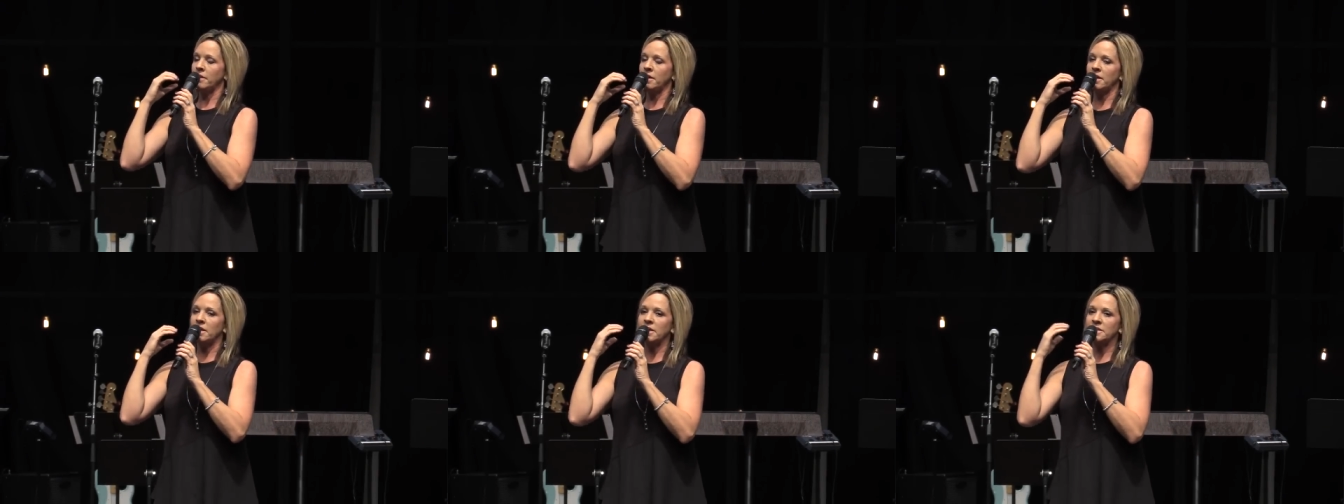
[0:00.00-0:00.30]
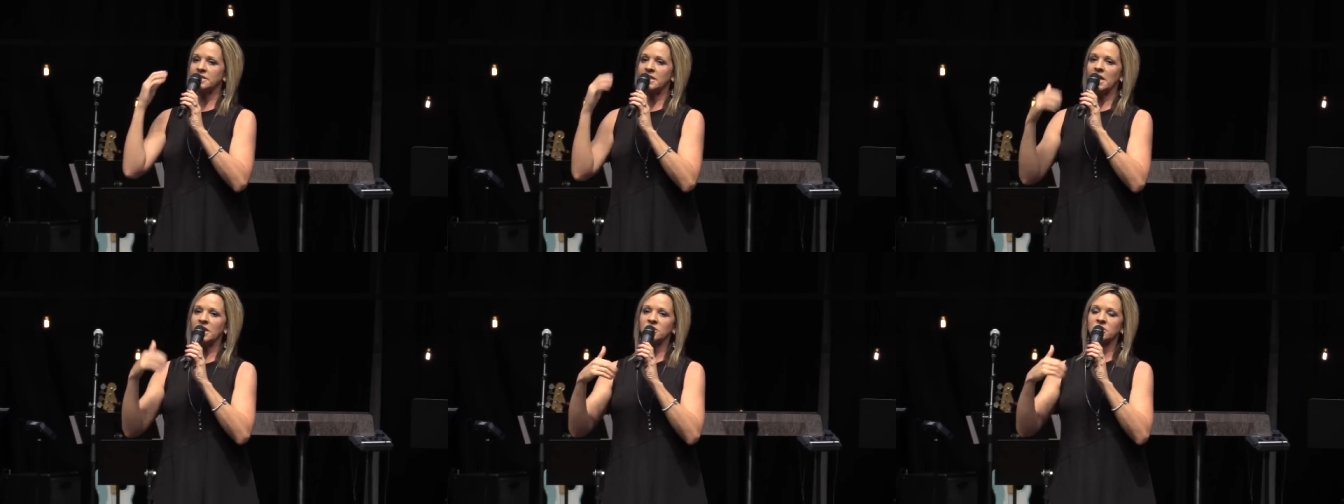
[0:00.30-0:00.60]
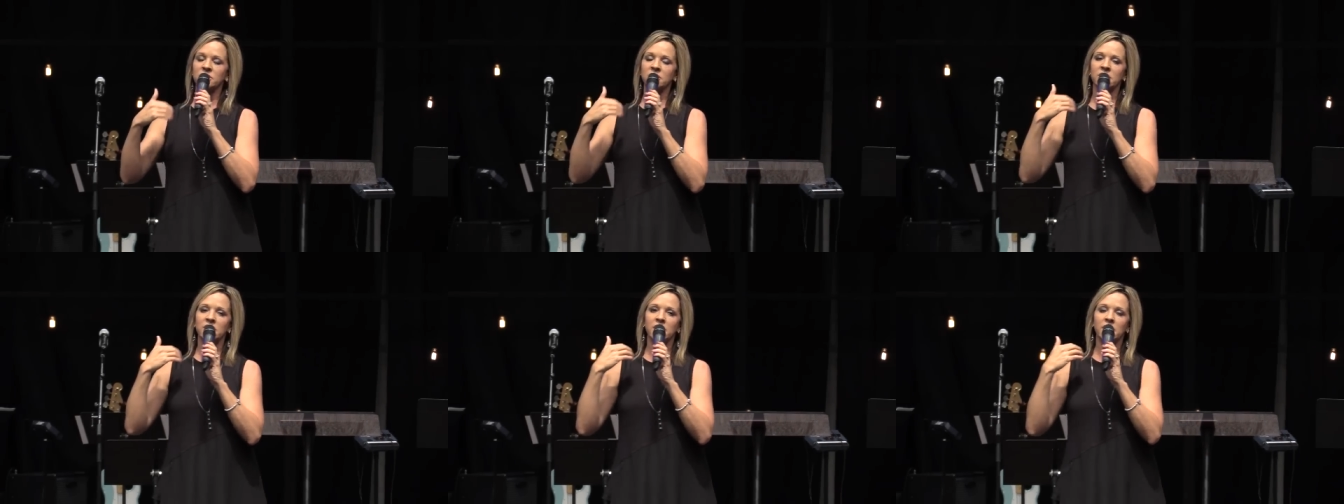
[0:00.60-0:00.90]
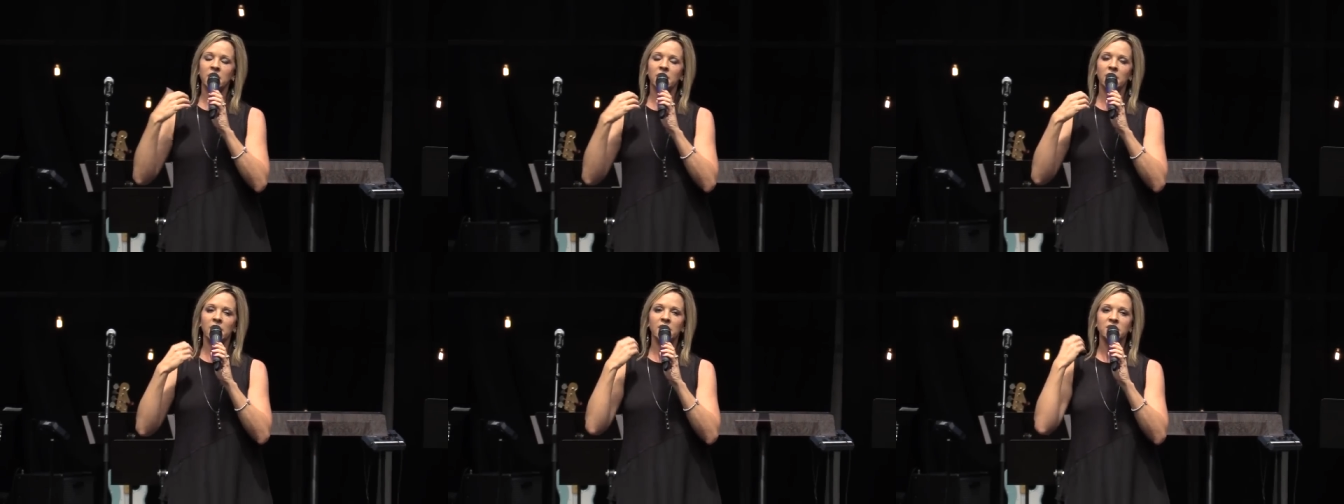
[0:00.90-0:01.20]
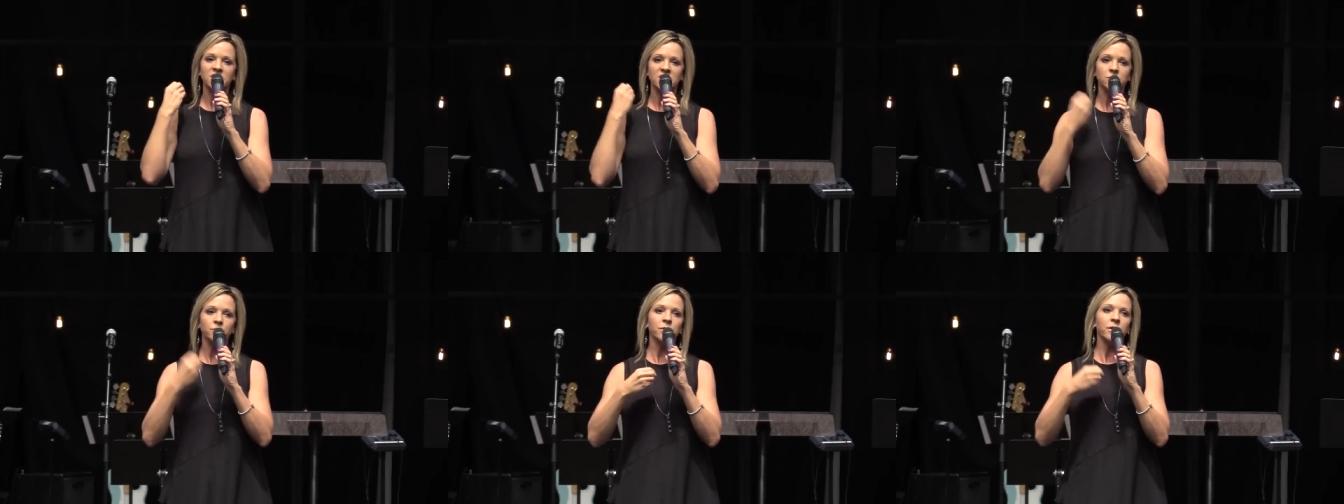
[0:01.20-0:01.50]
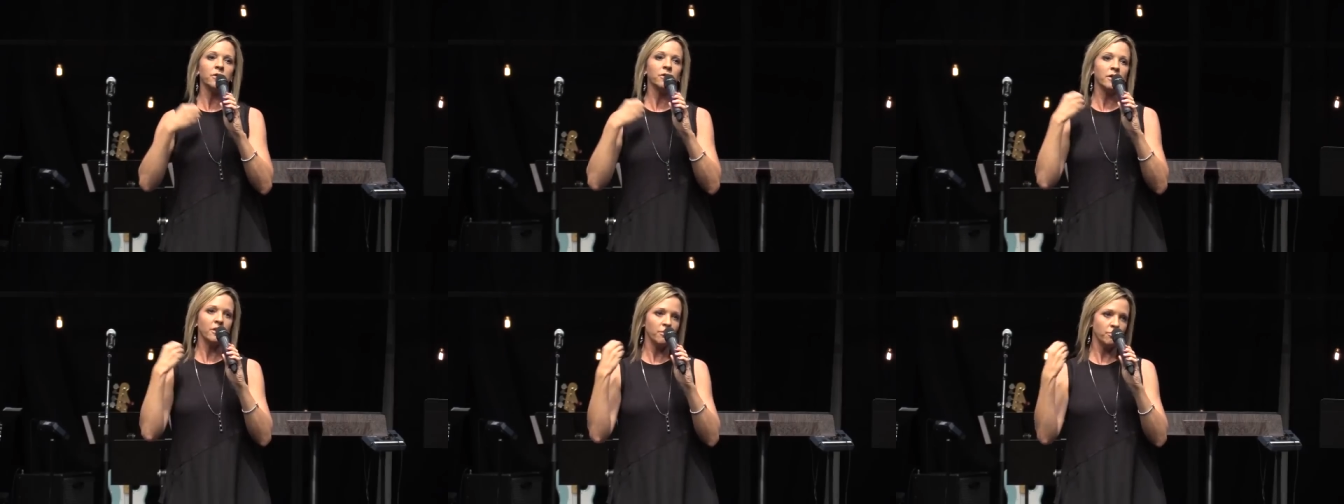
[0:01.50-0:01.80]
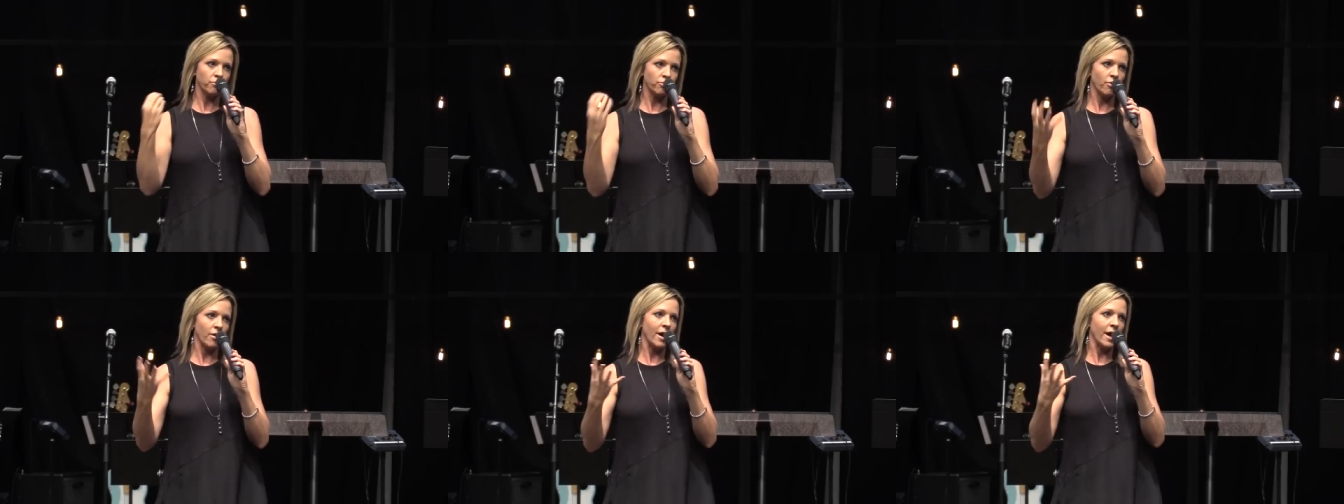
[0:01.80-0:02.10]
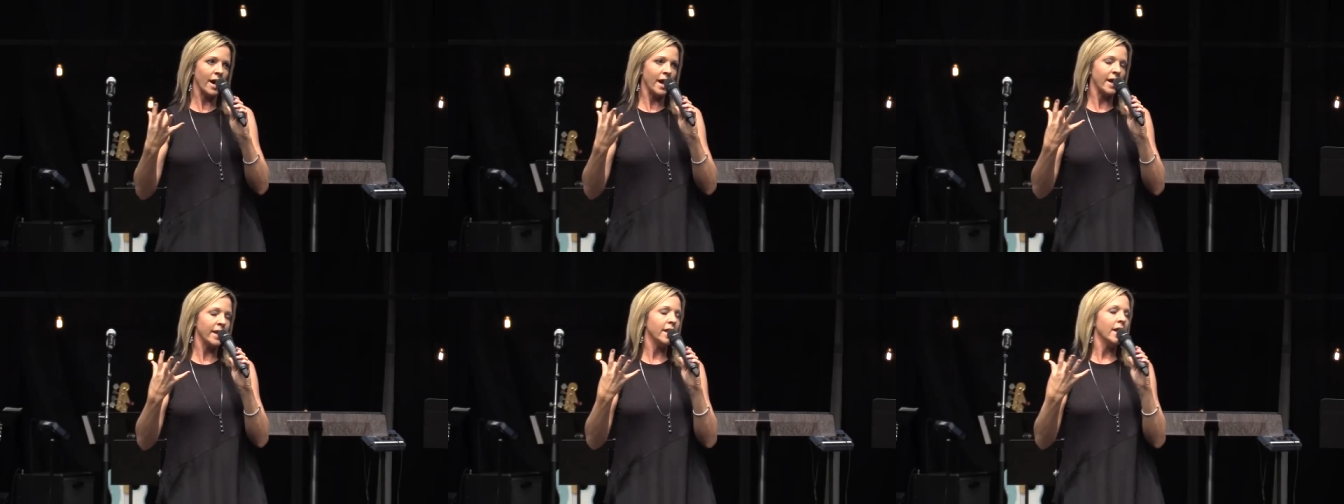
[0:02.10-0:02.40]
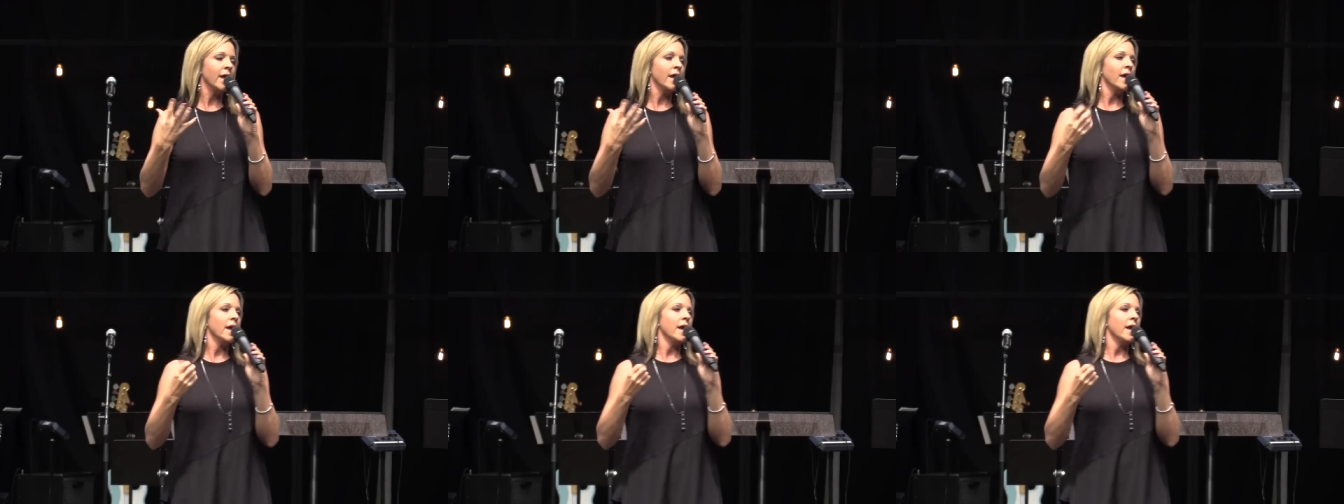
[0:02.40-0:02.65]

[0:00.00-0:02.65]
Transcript: it is actually a, a, spirit of pride.